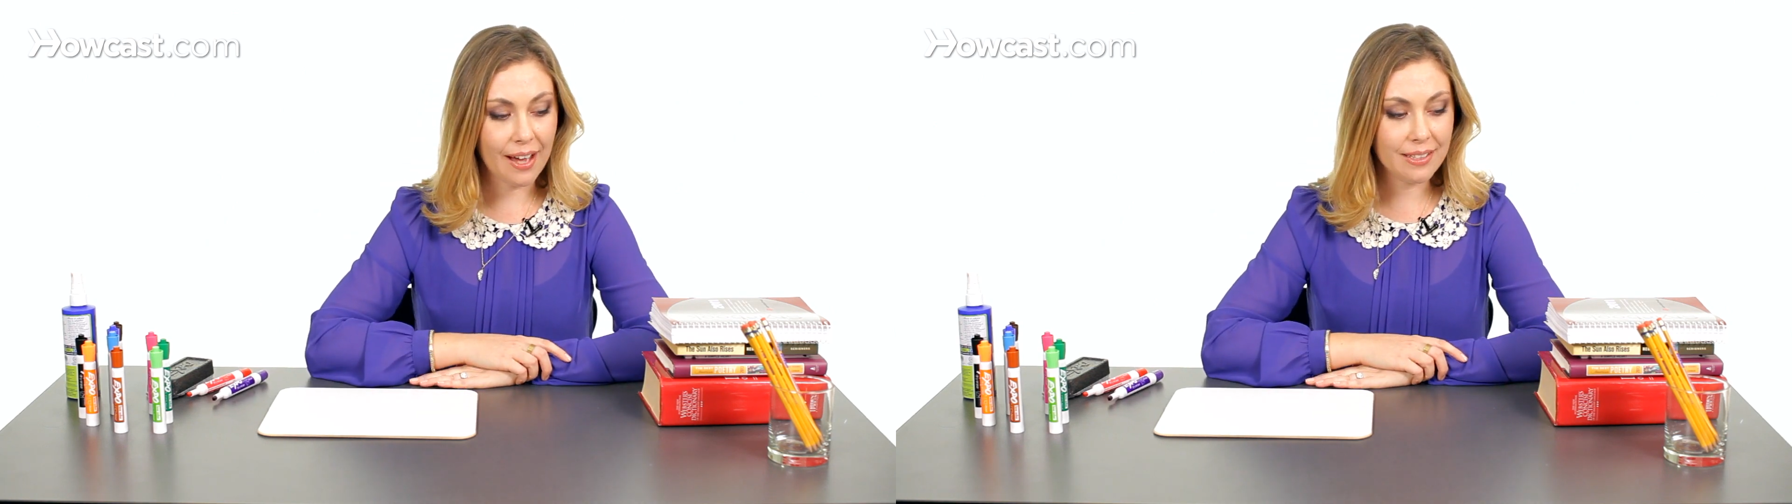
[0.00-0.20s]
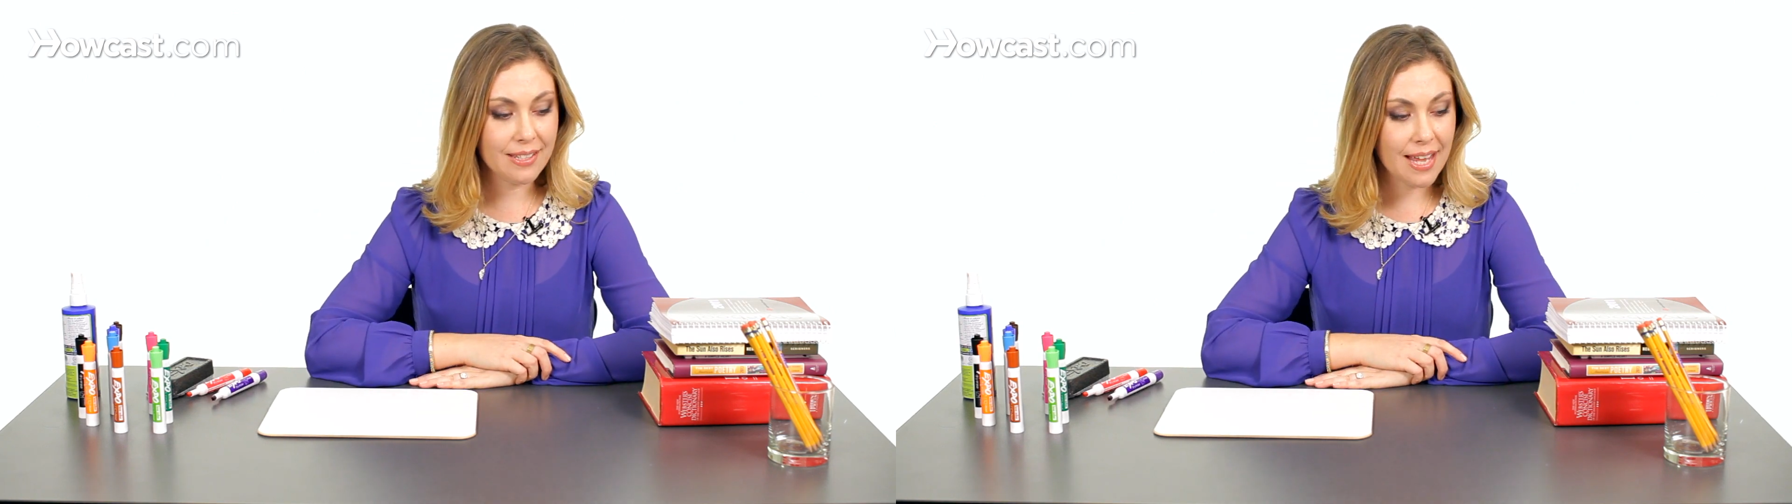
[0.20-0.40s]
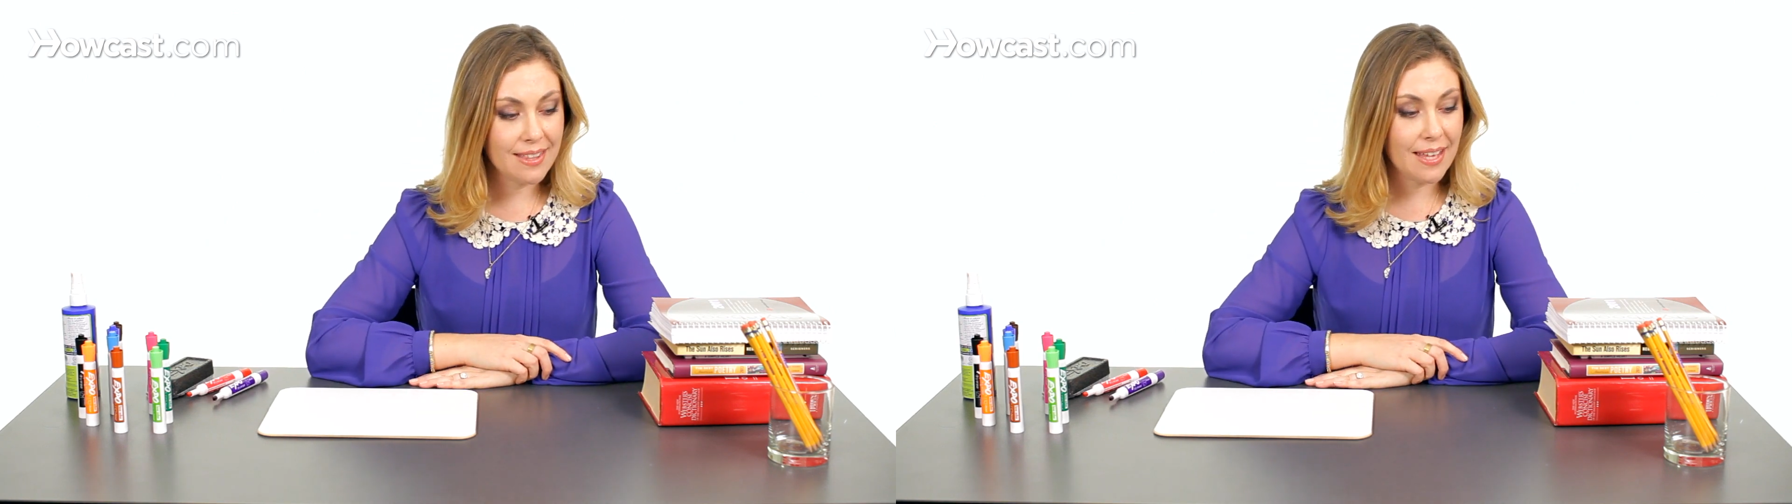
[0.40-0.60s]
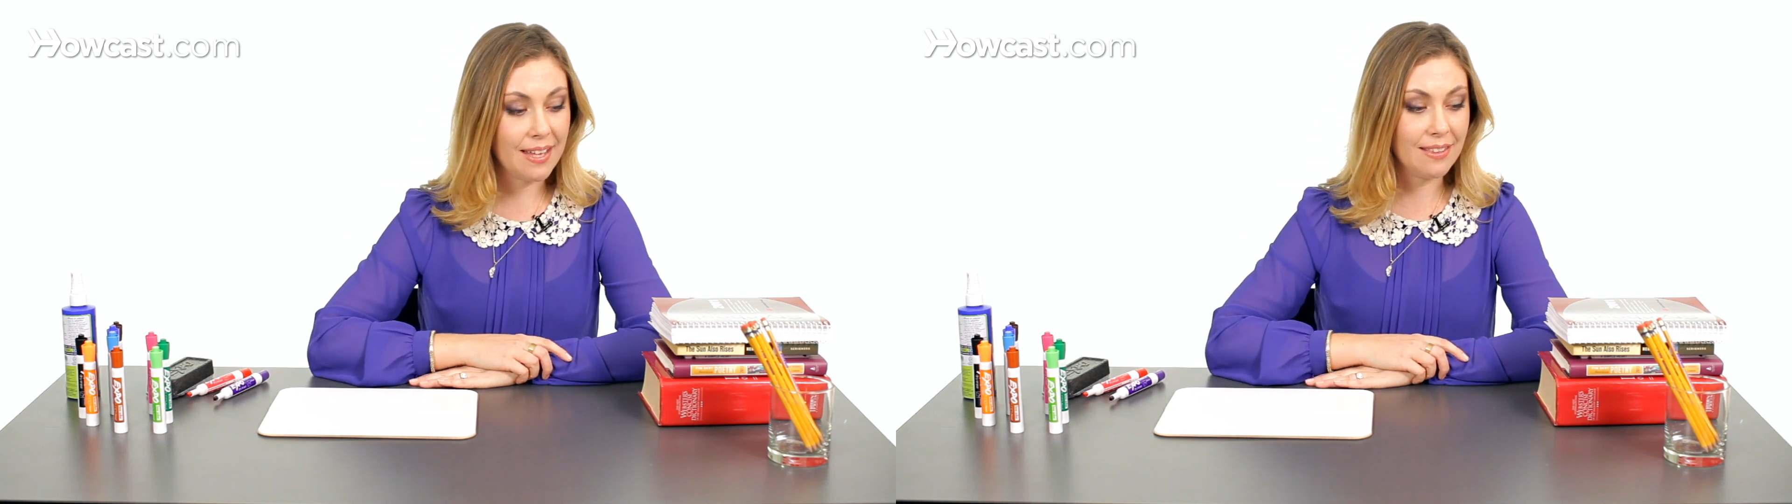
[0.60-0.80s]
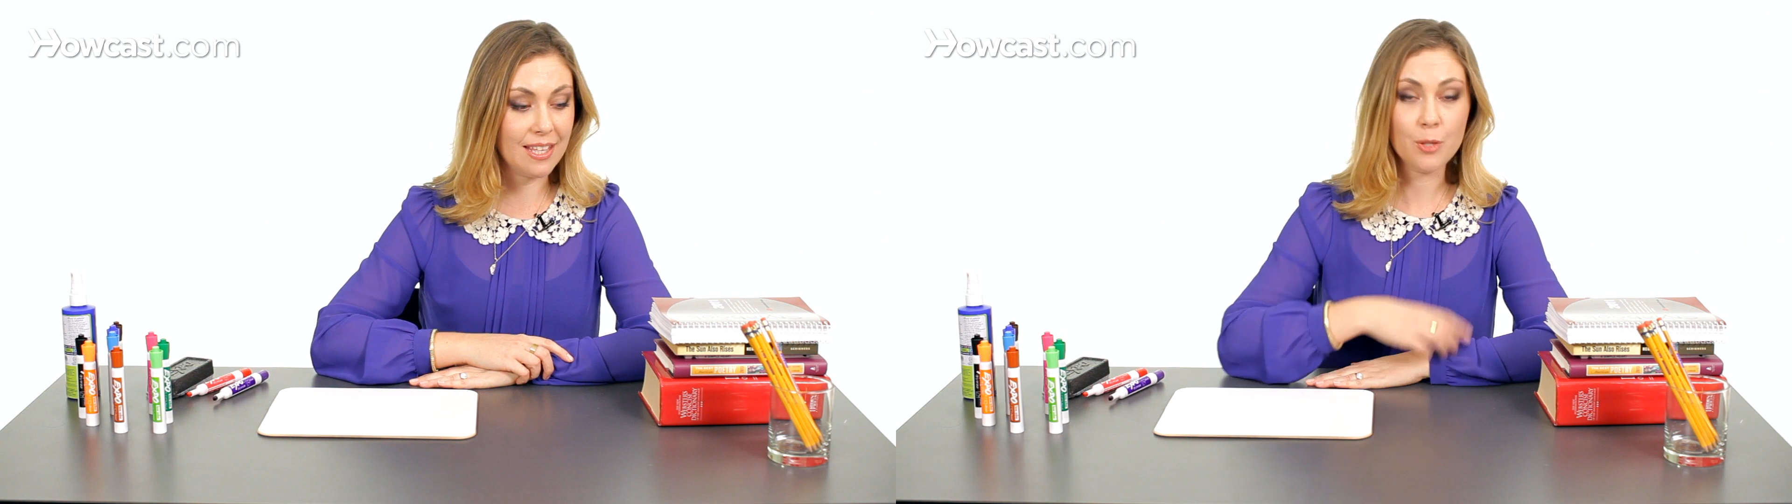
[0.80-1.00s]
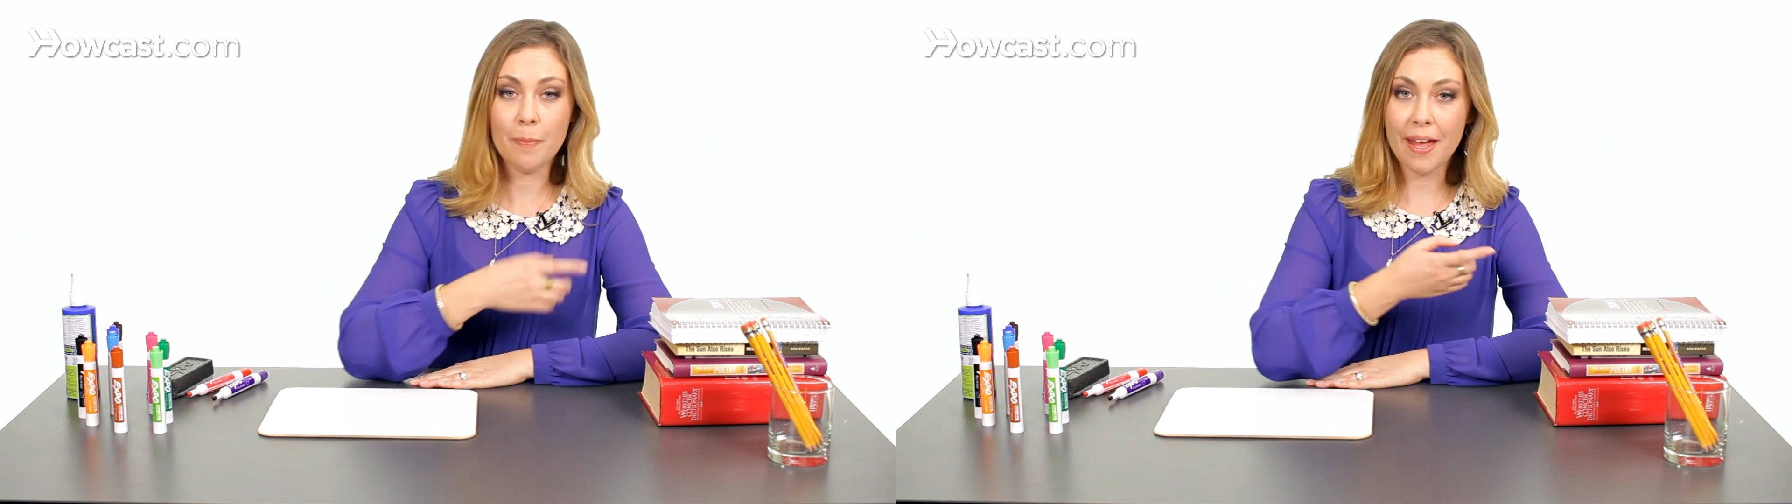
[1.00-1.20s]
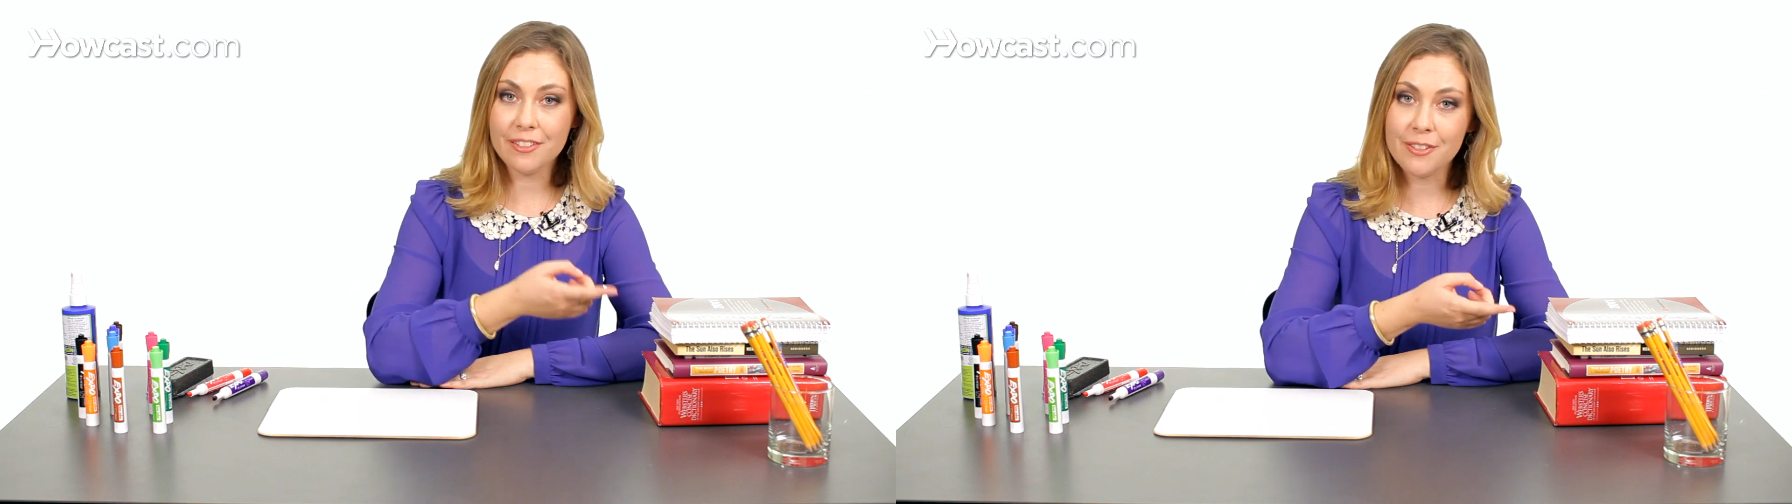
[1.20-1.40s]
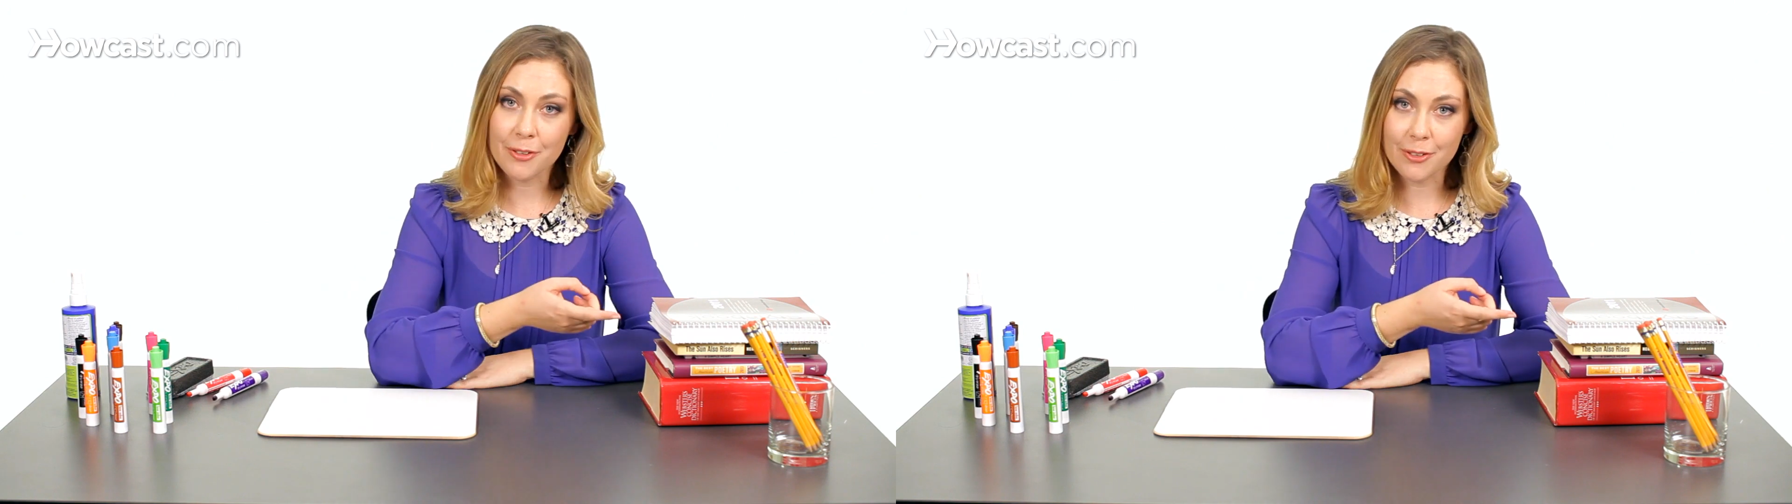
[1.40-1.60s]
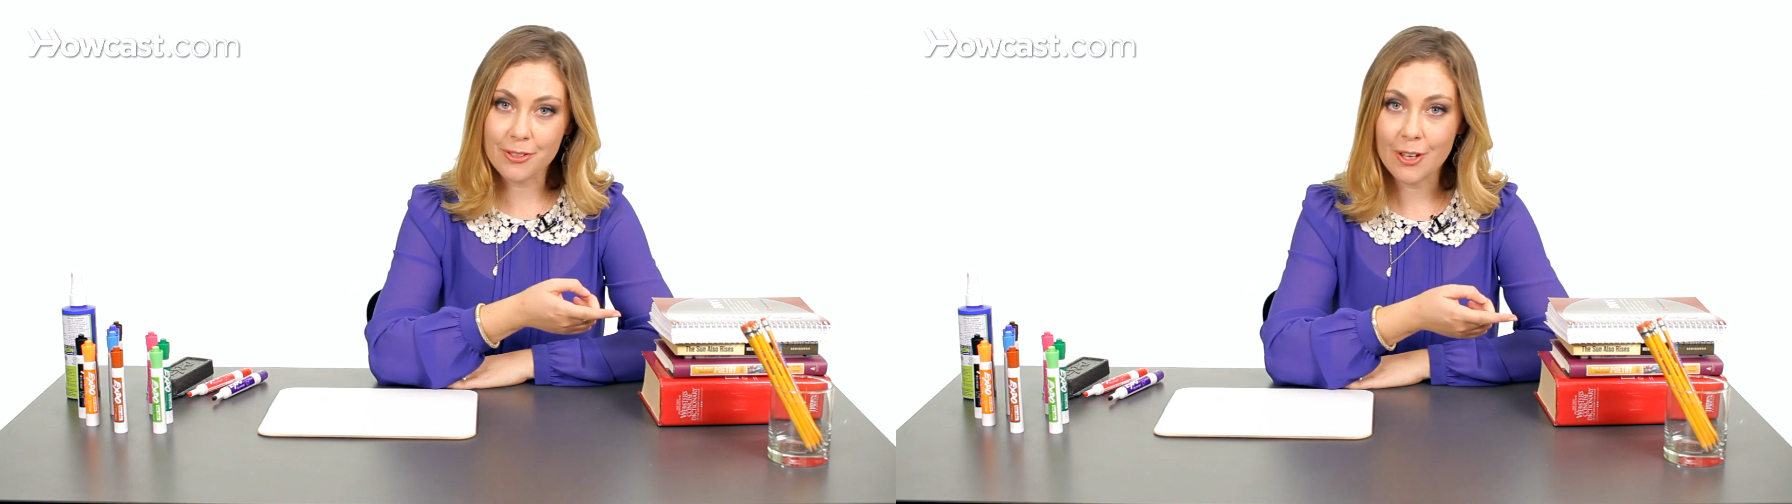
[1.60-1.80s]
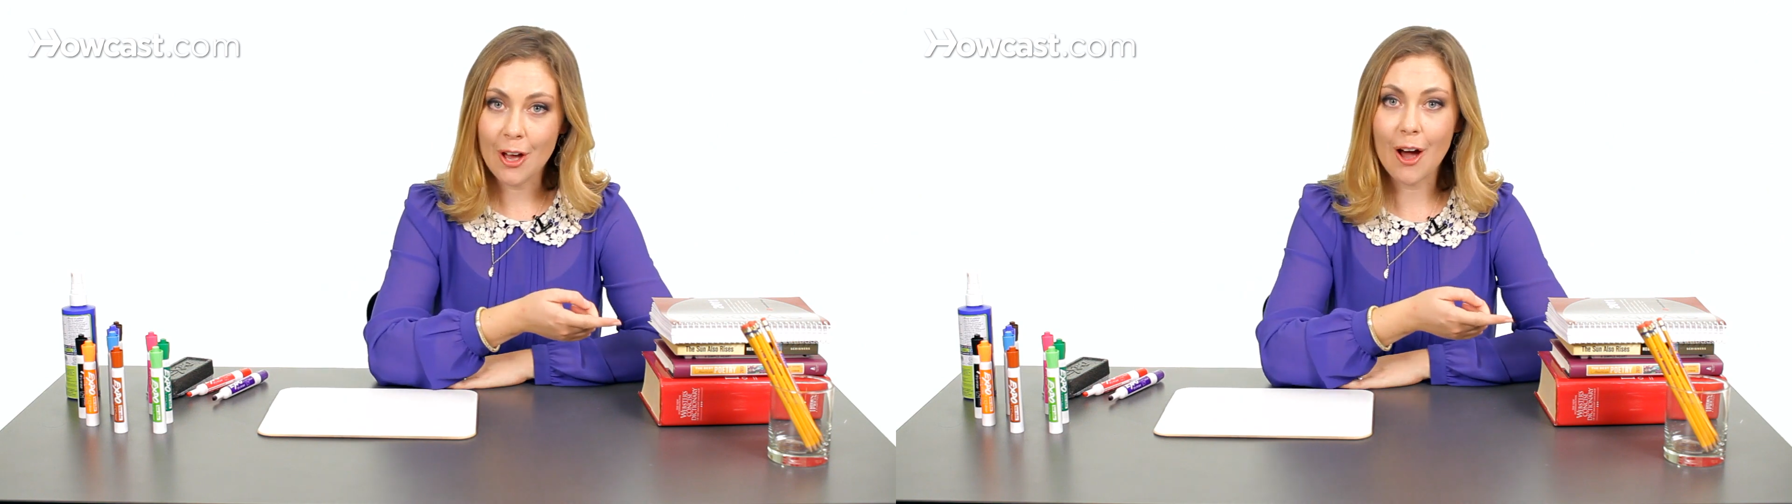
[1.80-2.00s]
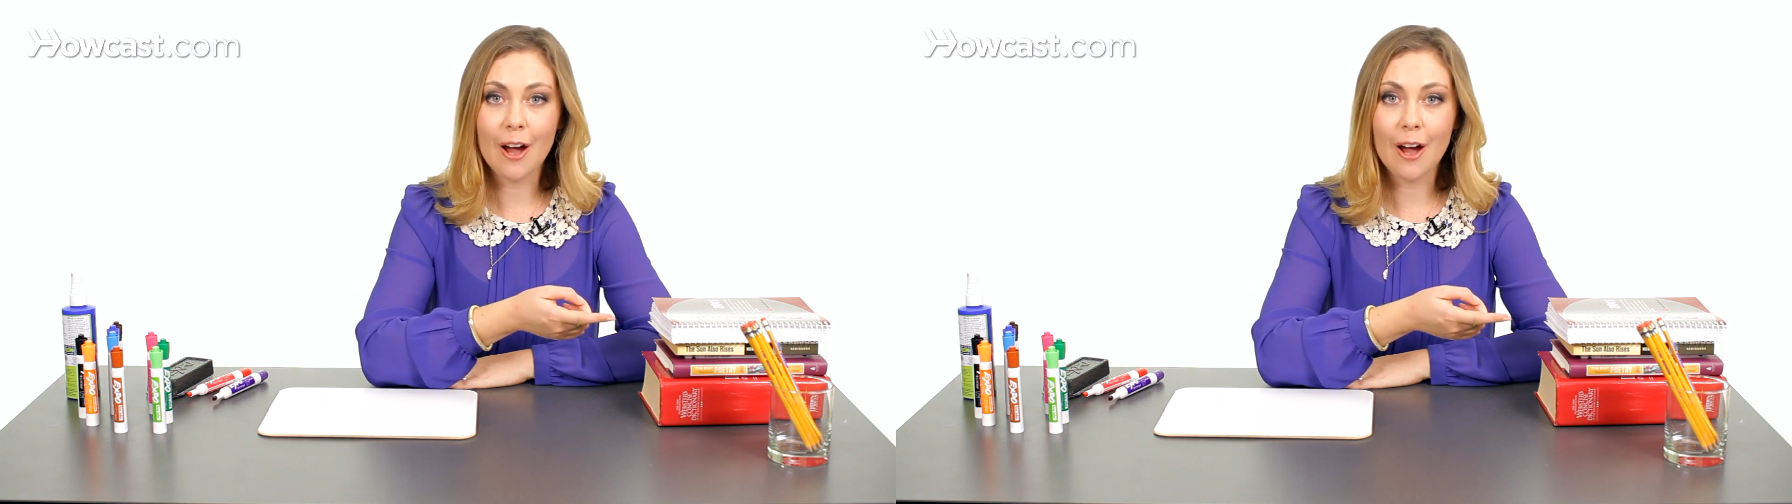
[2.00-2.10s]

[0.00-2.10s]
I'd say that these pencils